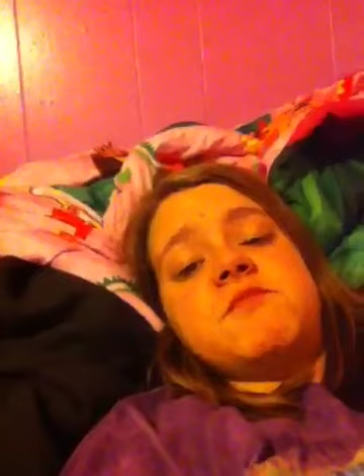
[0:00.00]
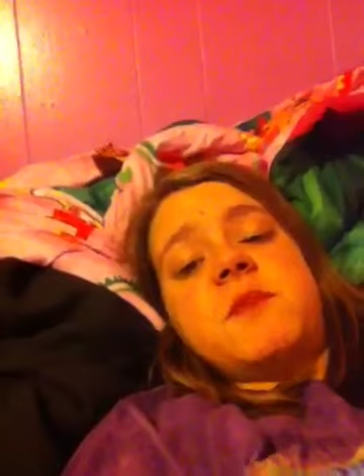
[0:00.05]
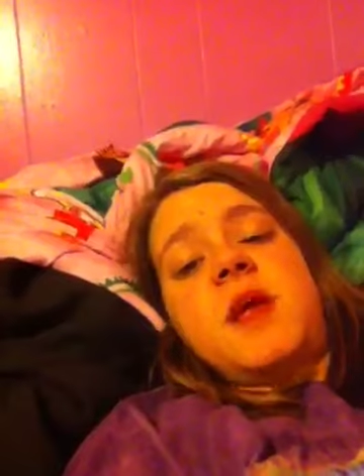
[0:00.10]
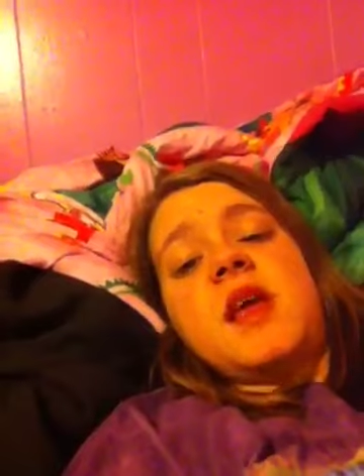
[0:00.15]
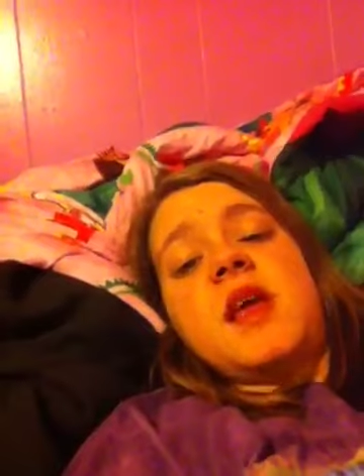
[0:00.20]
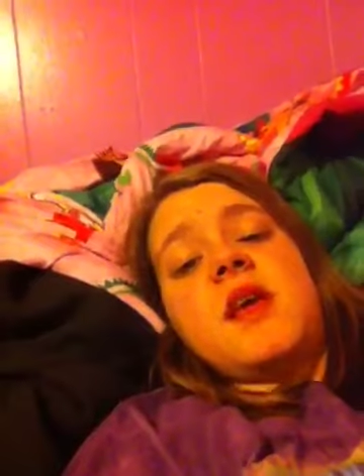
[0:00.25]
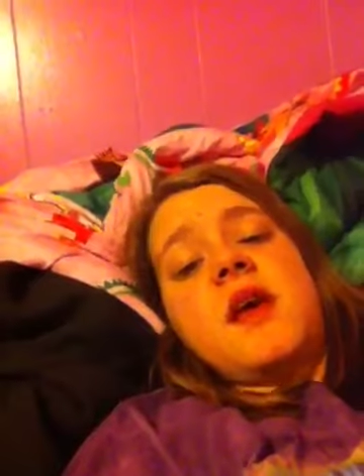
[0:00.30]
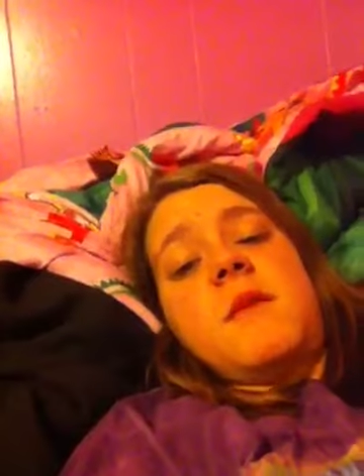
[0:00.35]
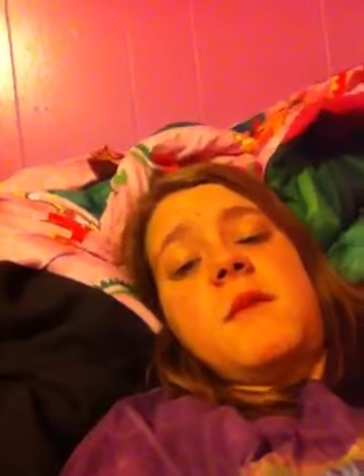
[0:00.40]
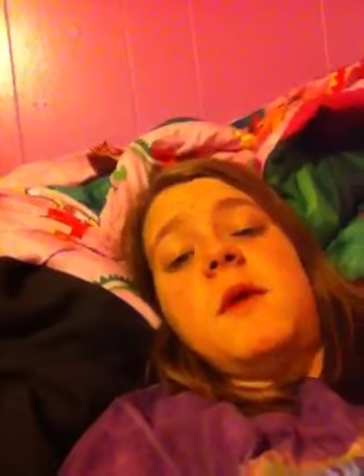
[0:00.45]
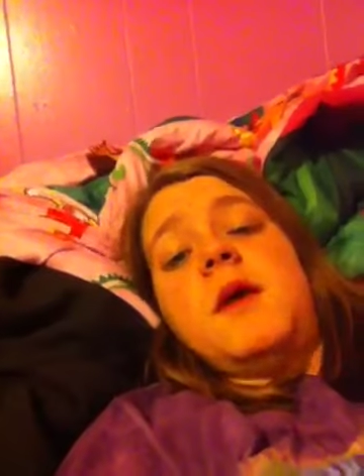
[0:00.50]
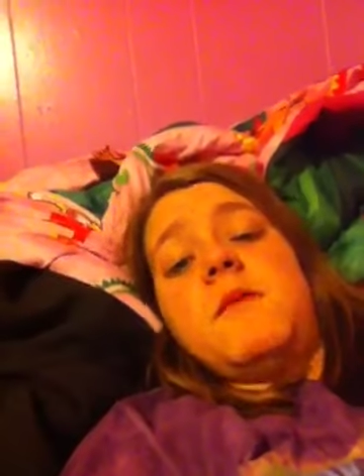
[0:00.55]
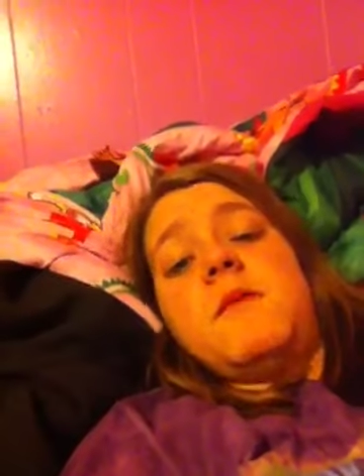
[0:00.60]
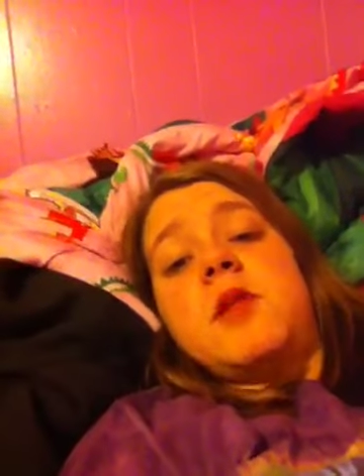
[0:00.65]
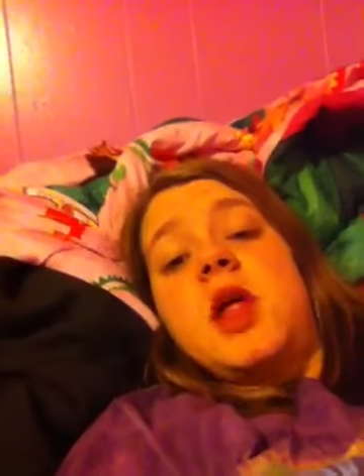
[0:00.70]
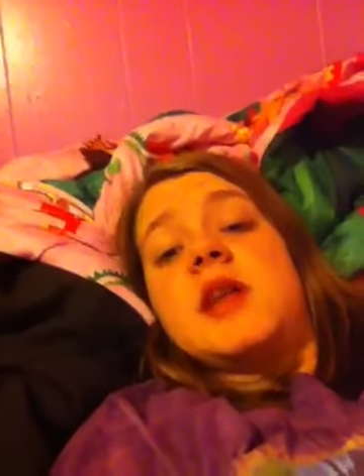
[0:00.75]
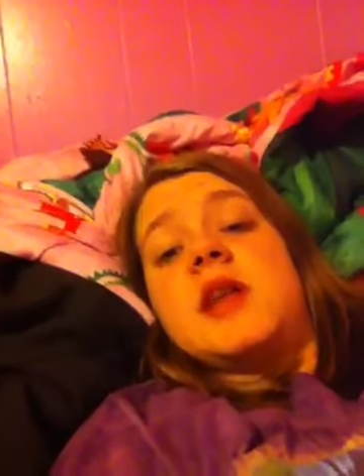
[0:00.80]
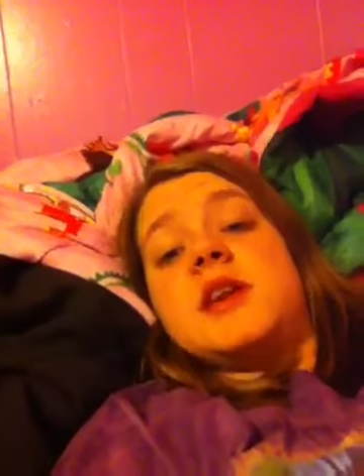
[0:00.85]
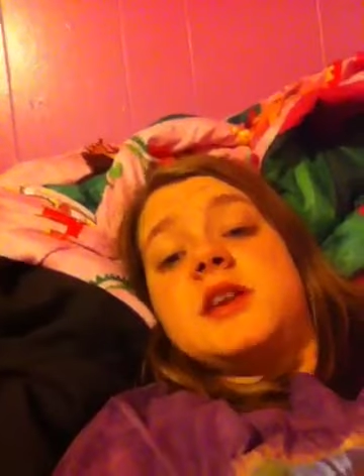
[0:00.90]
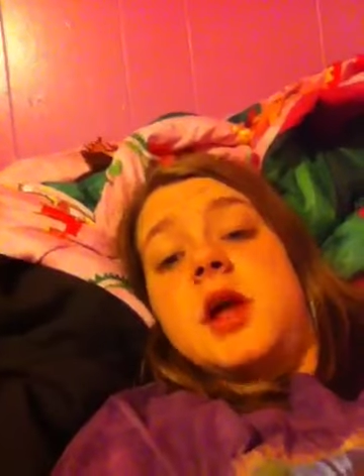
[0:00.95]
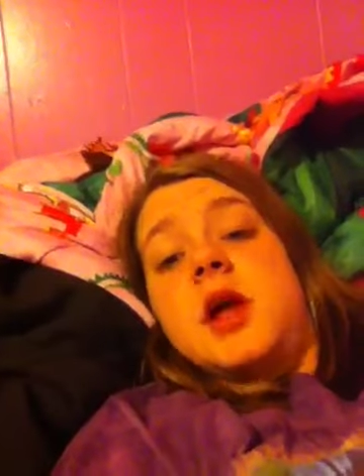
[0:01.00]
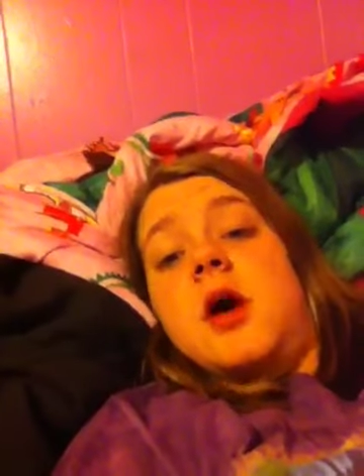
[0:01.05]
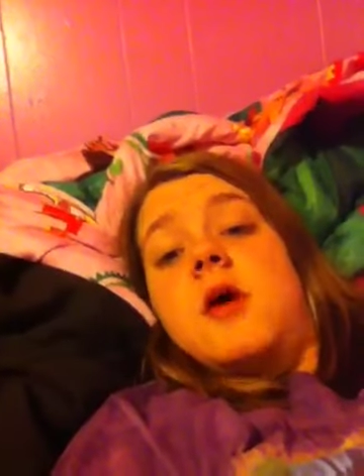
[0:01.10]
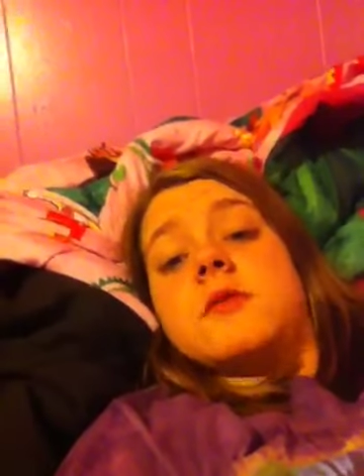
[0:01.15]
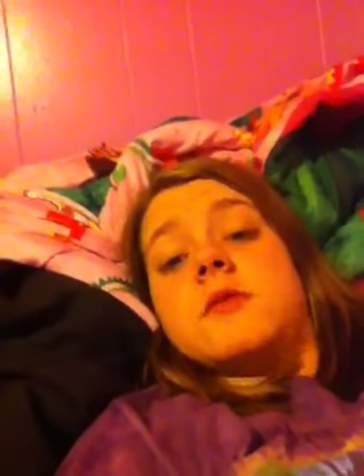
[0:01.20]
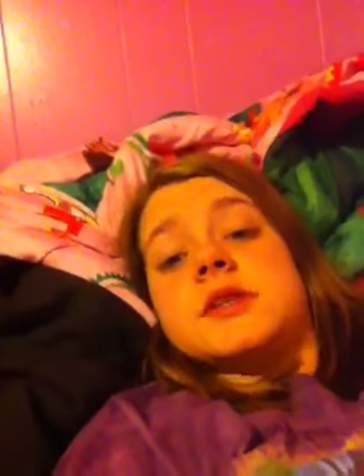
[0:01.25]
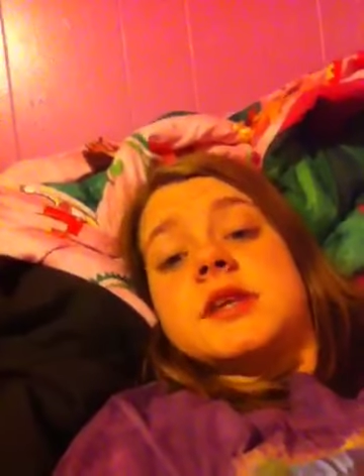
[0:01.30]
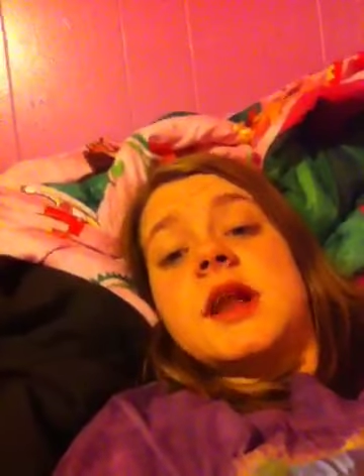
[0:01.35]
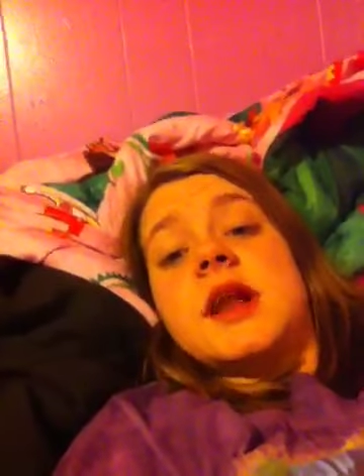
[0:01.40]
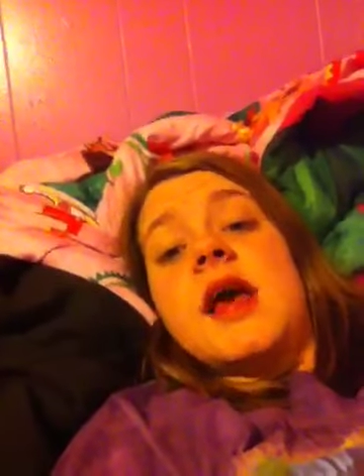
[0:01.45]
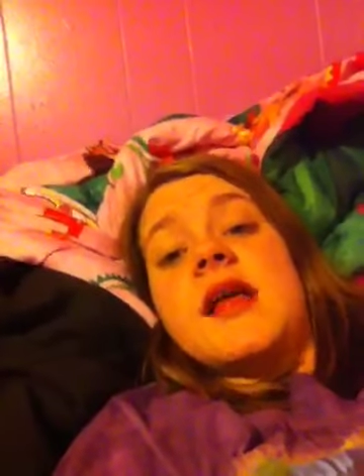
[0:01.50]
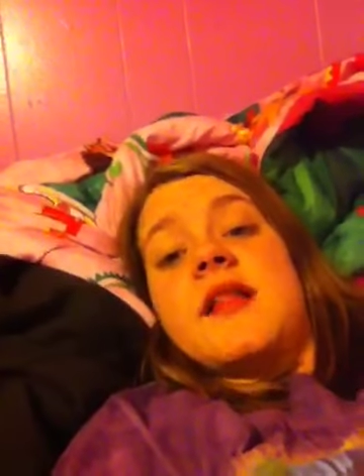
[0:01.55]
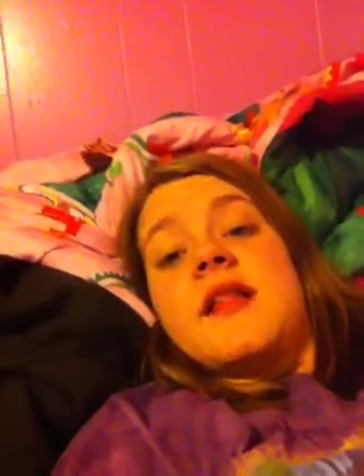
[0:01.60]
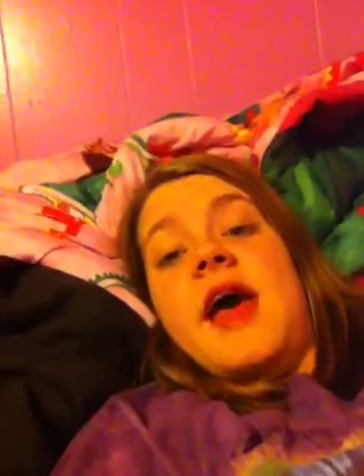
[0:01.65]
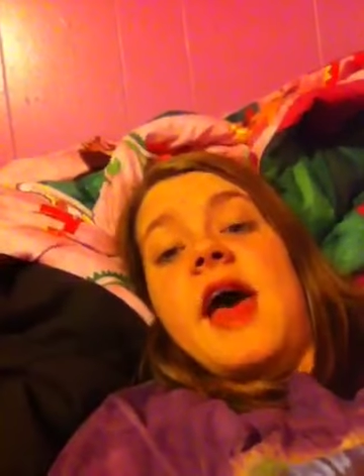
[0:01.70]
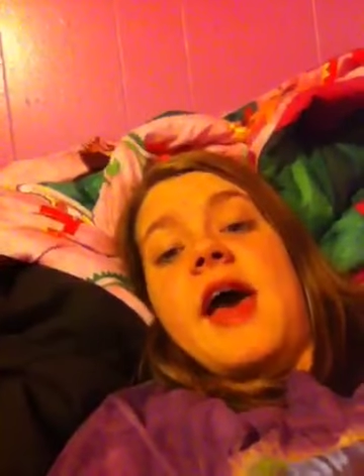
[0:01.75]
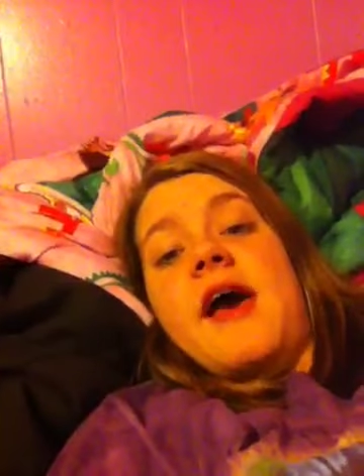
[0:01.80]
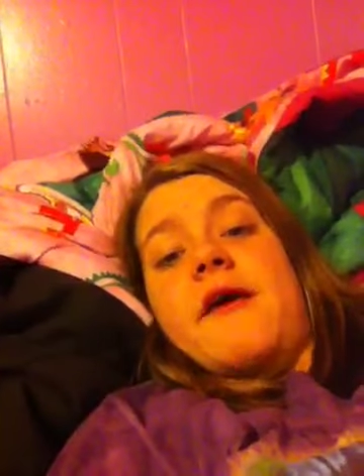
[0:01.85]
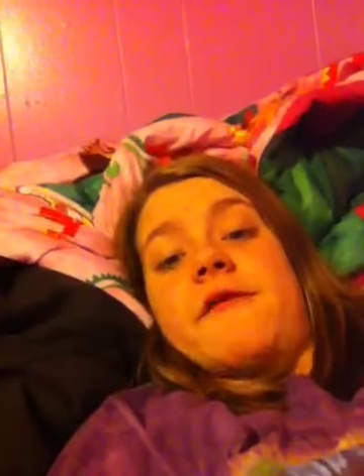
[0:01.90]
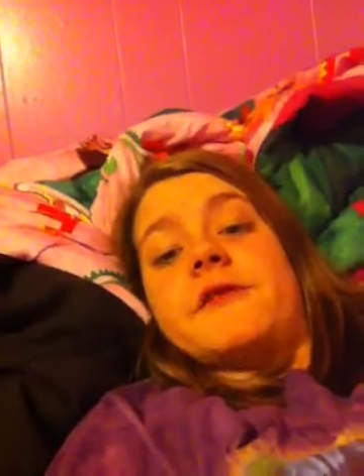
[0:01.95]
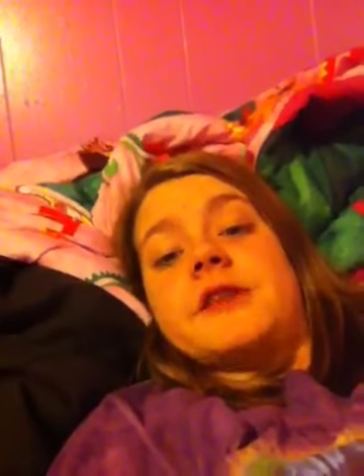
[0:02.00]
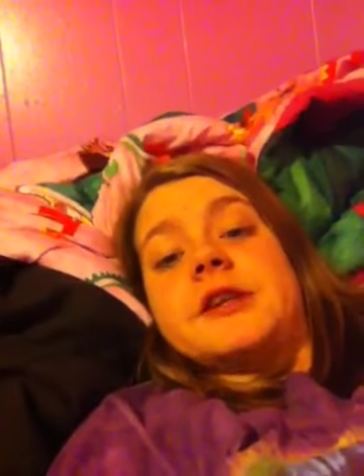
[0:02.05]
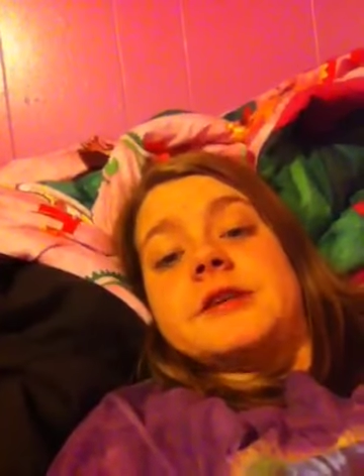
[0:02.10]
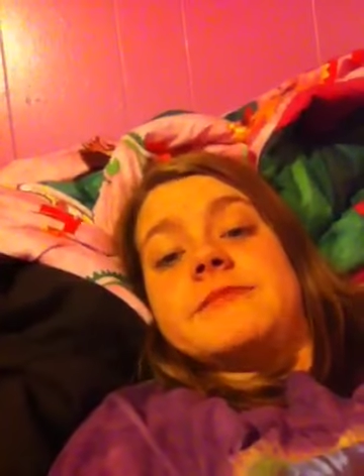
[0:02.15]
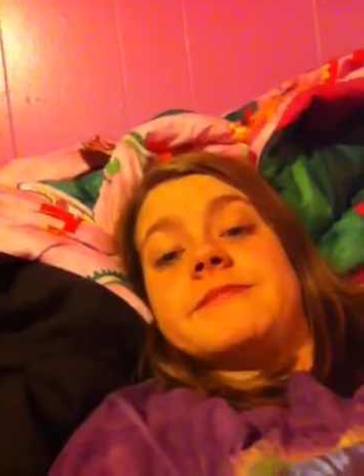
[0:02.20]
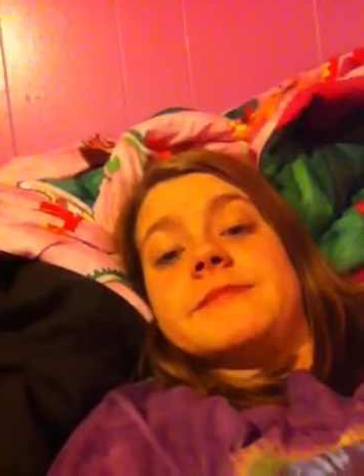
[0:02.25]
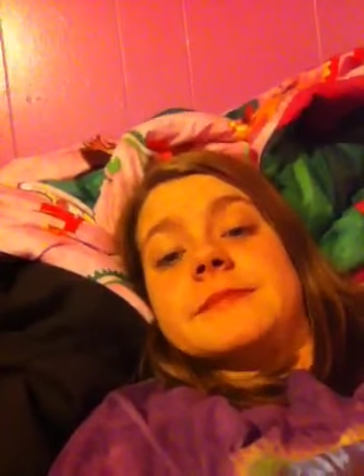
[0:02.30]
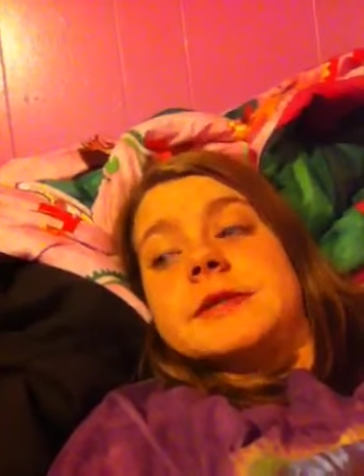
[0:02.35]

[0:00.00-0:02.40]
It gave me a bloody nose and I left.